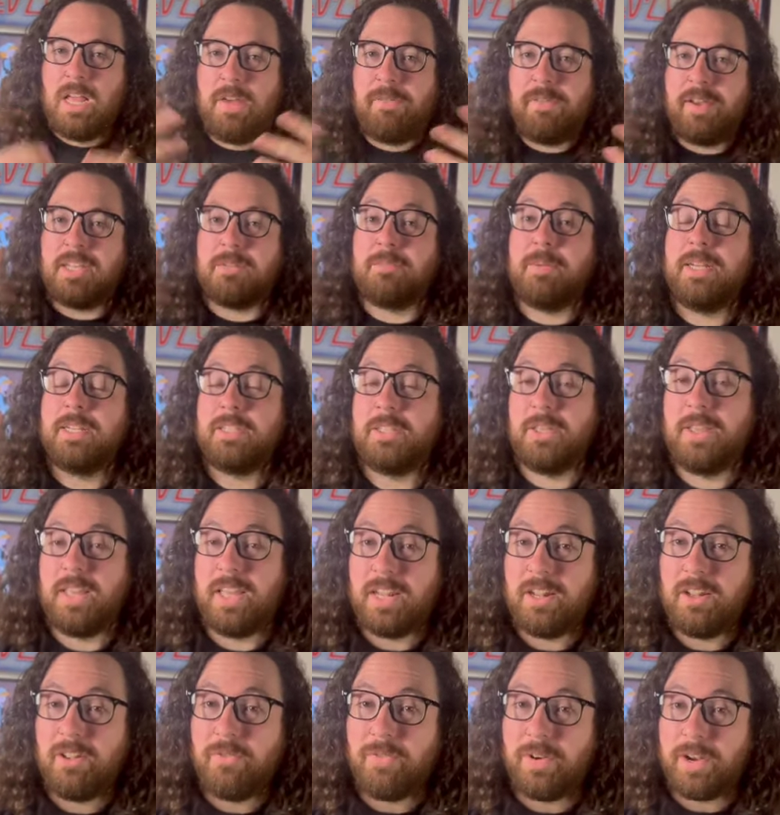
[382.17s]
If you guys made it to the end
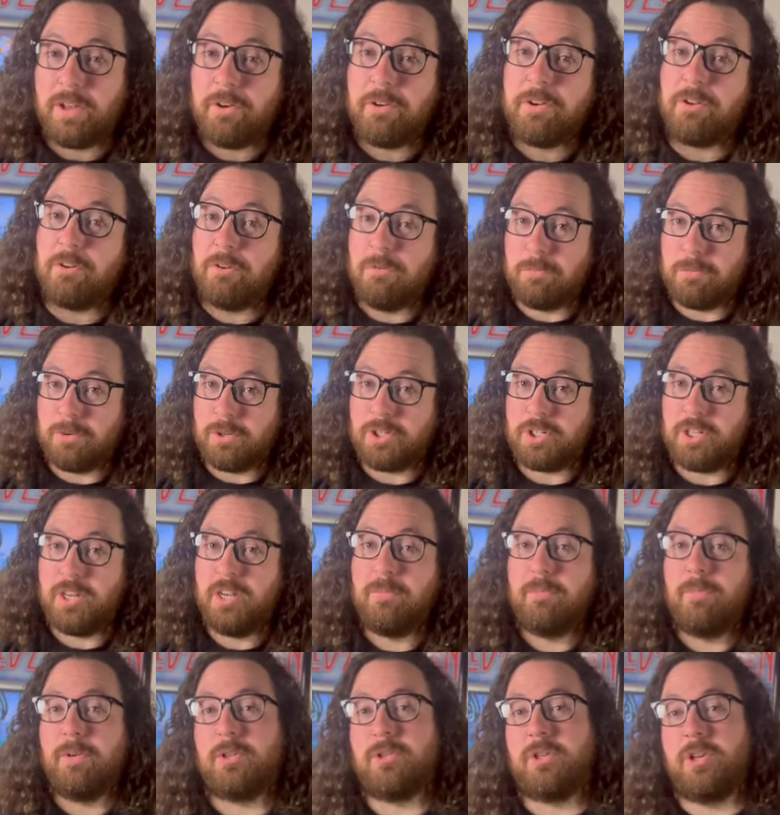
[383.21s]
of the video, I do appreciate
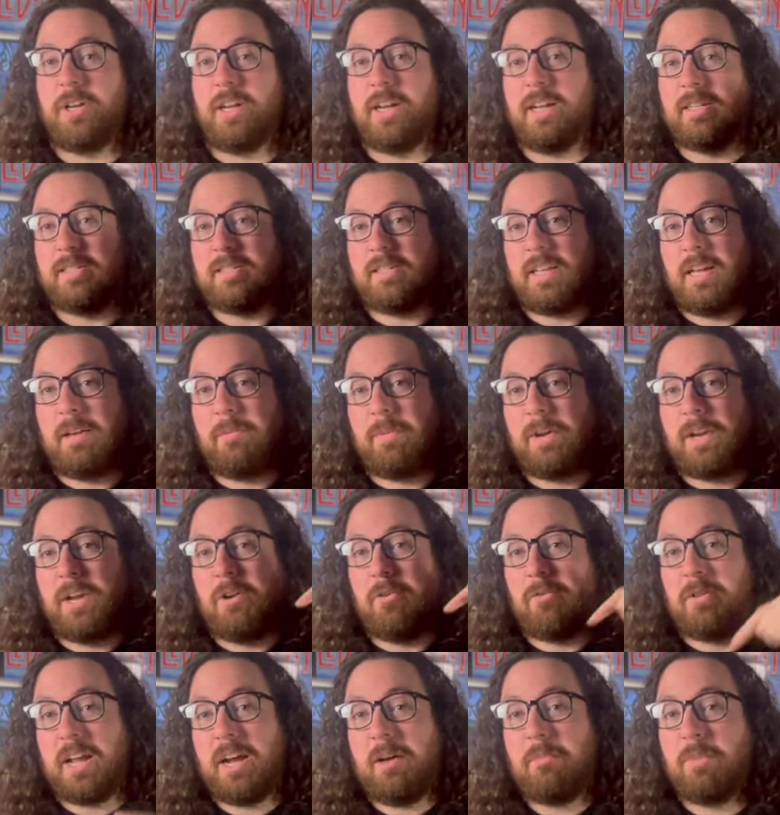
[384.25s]
it. Make sure you guys let me know
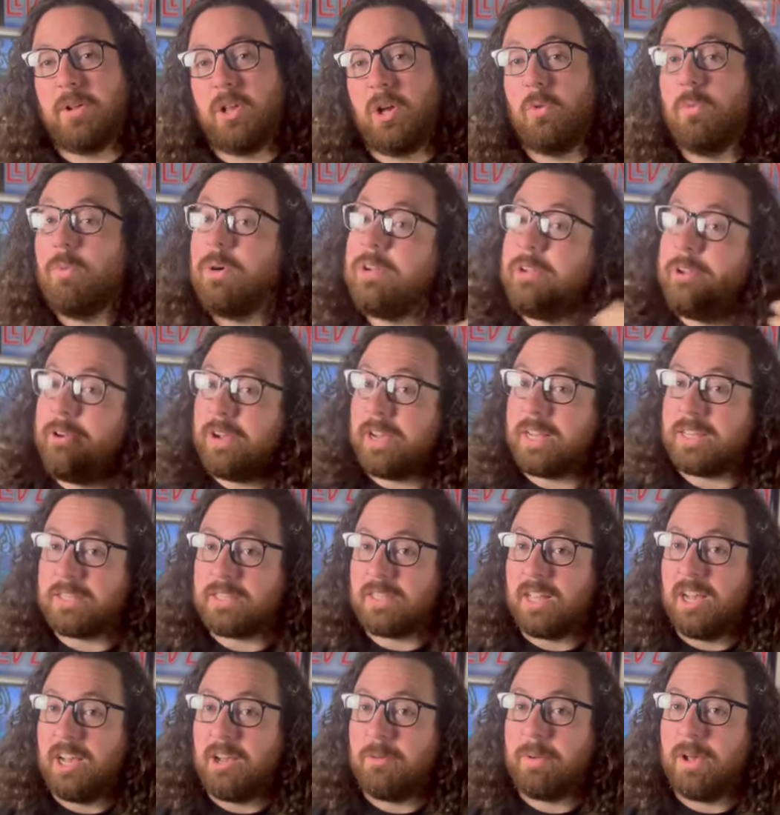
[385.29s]
down below what you guys
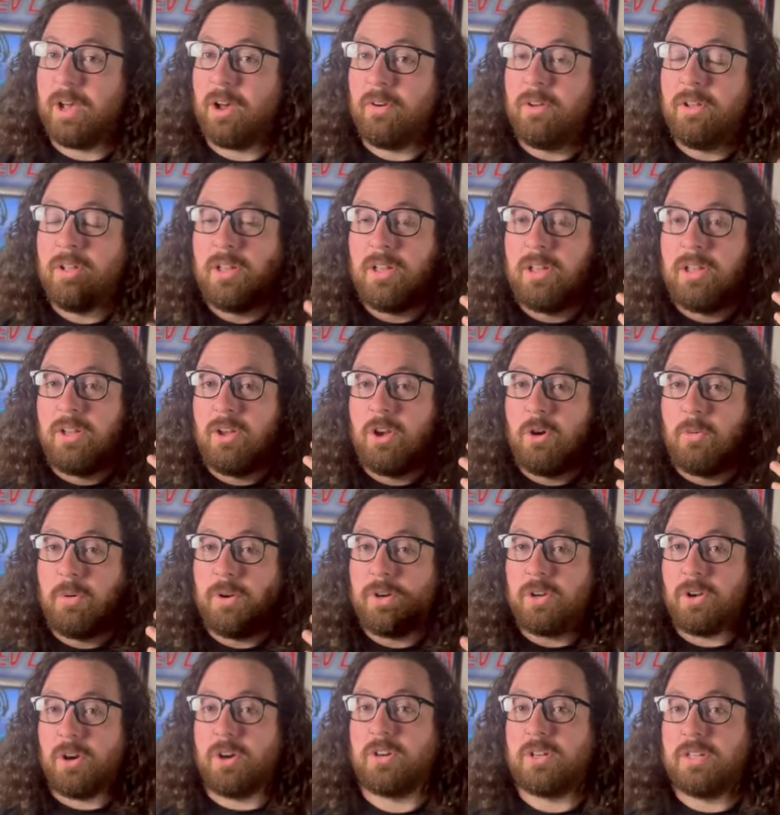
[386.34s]
thought about When
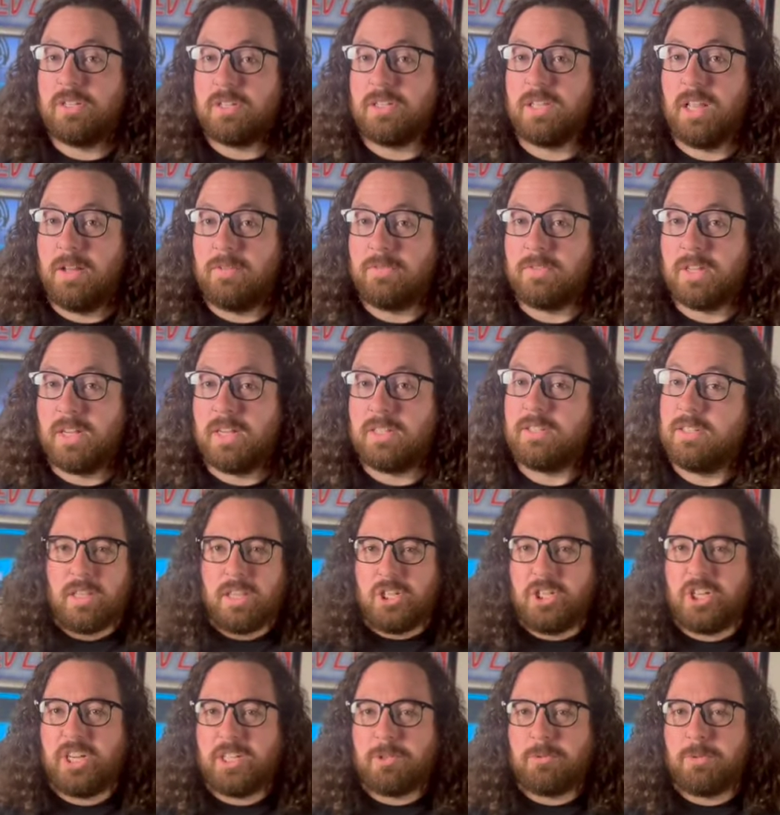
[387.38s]
Darkness Loves Us. Did
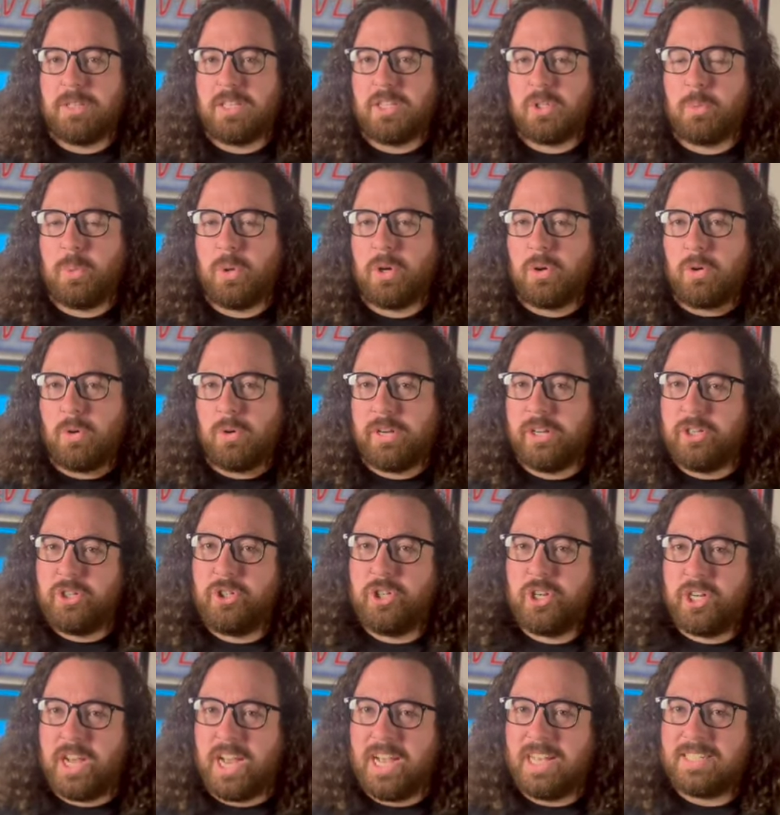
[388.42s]
you guys read this book, or did
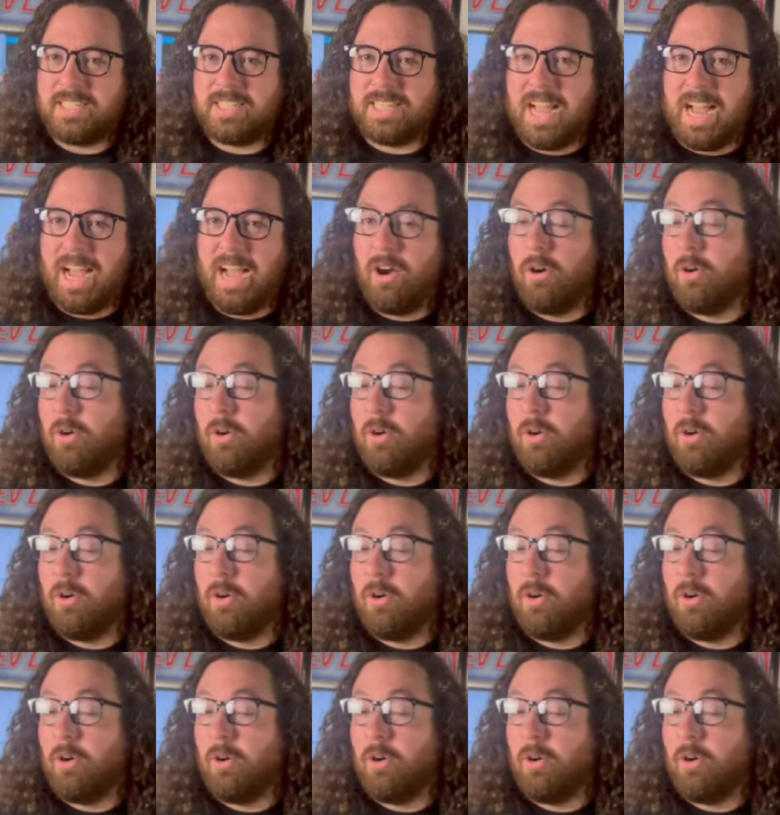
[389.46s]
you guys not?